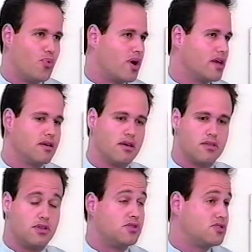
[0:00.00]
bring
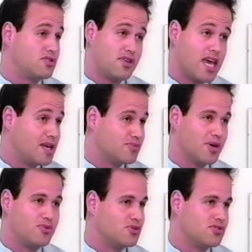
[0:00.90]
the stadiums
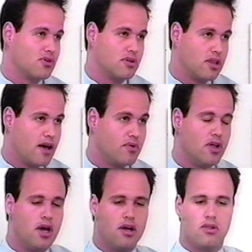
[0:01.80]
up to a certain level.
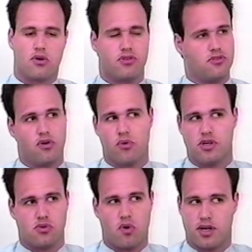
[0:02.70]
Look, there's no
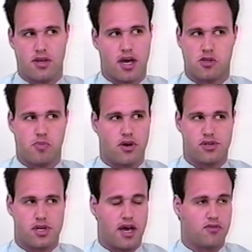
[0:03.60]
reason why taxpayers
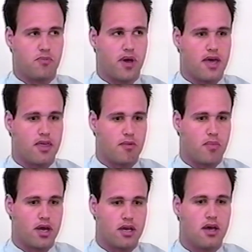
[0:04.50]
should have to pay that
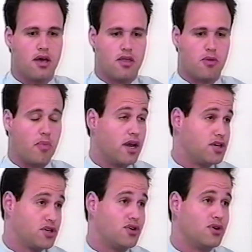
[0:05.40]
money. The money
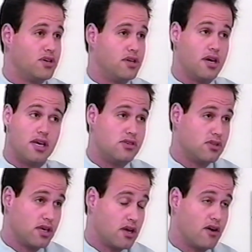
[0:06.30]
could
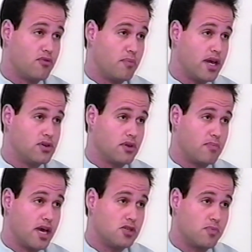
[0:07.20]
easily come from Major
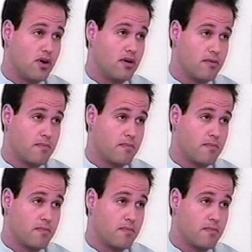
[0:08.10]
League Baseball.